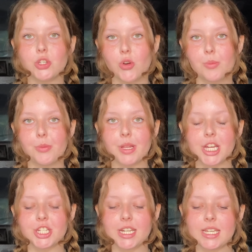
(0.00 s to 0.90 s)
Adorable
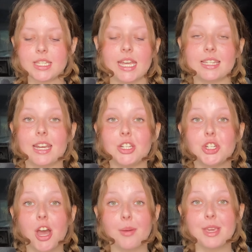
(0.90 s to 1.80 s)
Plushies. It's a
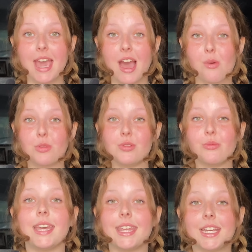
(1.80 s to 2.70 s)
chubby
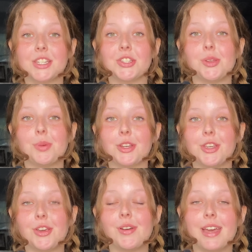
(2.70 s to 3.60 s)
owl. I think it's super
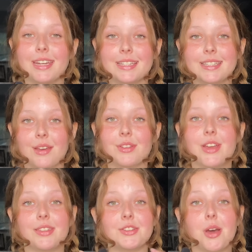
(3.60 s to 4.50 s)
cute and it's definitely
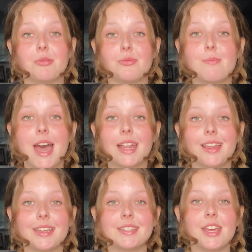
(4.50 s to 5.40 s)
at the top of my
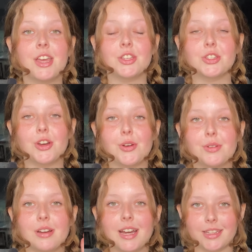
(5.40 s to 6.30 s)
list.
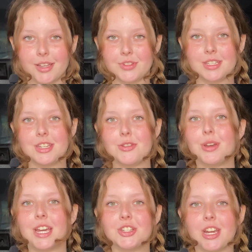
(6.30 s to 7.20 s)
So I'd love to see you
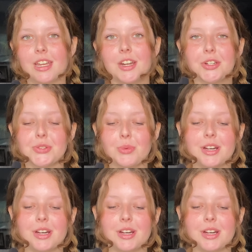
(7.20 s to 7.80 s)
guys check it out as